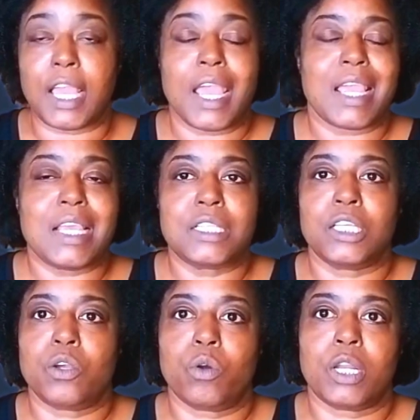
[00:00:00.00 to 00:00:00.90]

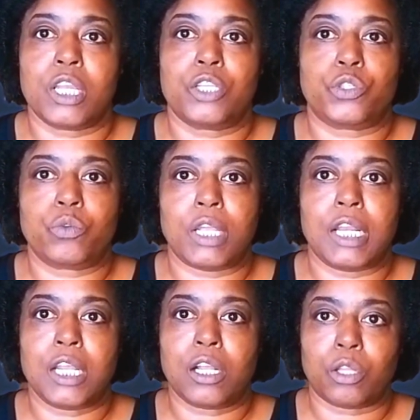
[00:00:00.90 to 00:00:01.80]
isn't going to get you
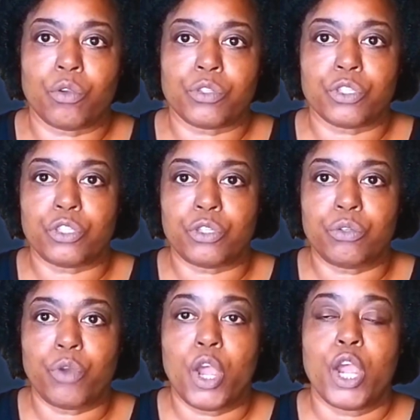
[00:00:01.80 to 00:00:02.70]
any closer
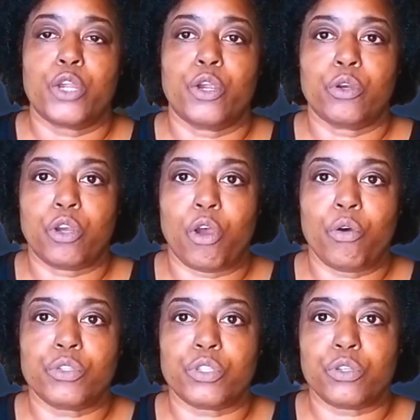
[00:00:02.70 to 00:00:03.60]
to your
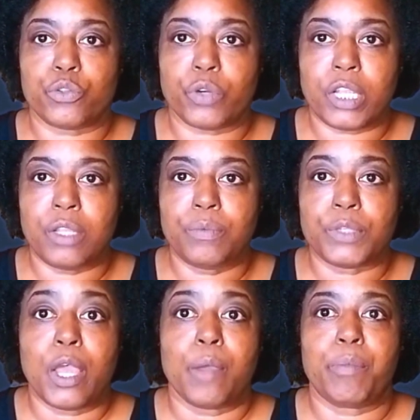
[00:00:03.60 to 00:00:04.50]
goals or dreams,
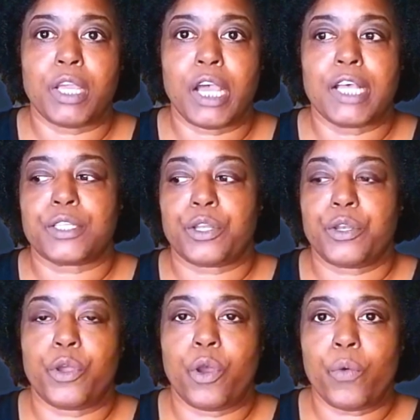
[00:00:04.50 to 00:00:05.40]
because
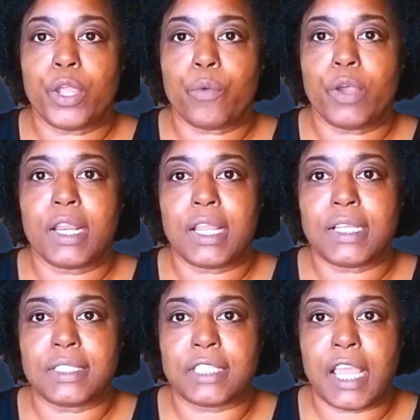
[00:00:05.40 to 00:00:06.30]
knowing what he
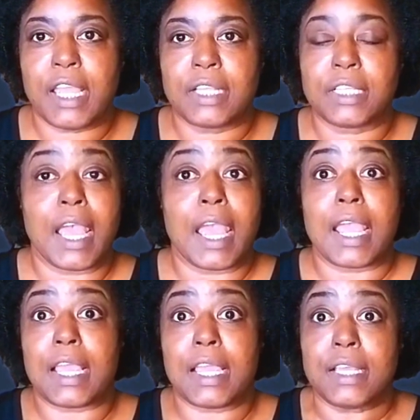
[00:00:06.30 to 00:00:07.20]
says
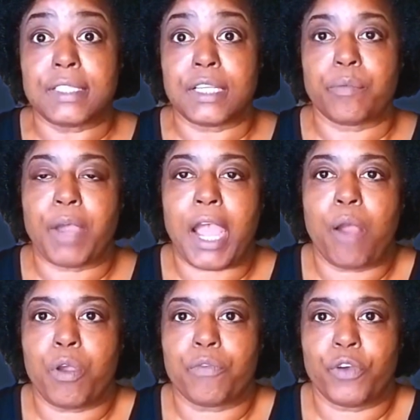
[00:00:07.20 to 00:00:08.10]
isn't
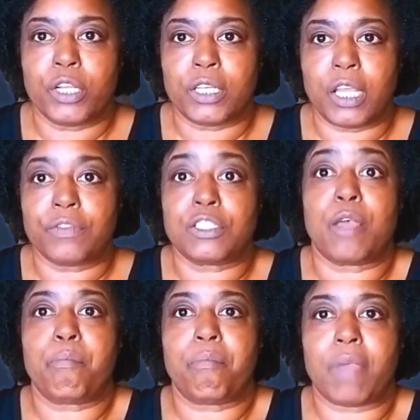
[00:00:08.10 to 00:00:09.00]
powerful enough to
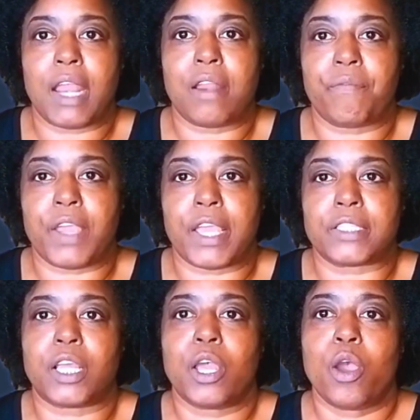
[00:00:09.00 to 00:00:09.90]

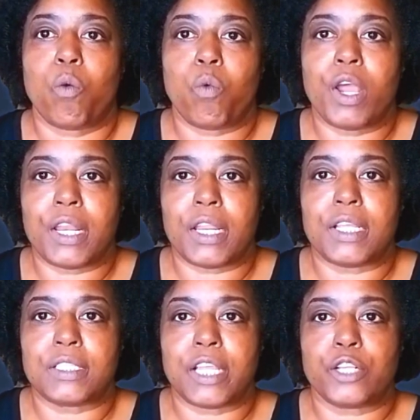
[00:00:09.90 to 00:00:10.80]
manifest what it
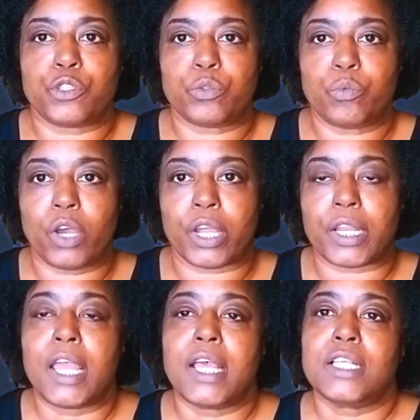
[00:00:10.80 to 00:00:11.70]
is that you want.
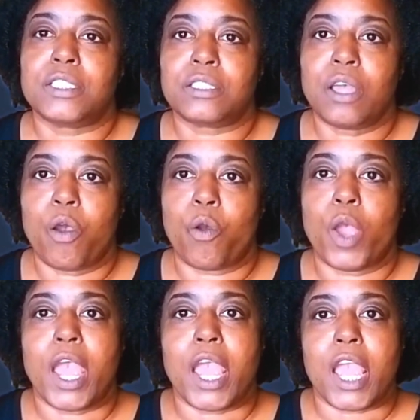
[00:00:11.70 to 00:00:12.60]
So
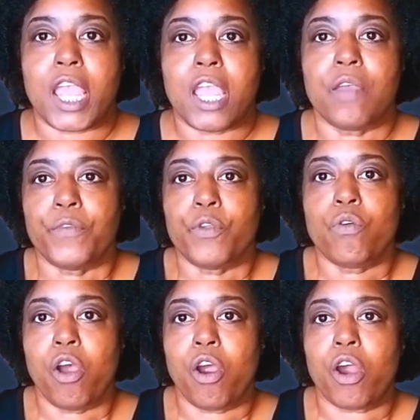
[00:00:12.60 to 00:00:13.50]
if
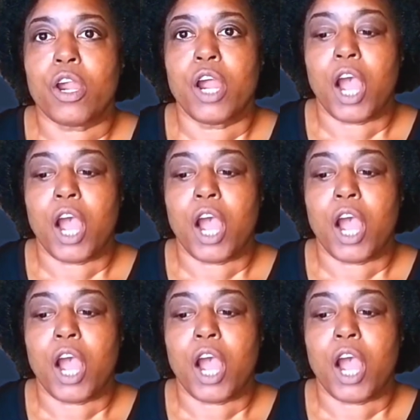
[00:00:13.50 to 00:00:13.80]
you are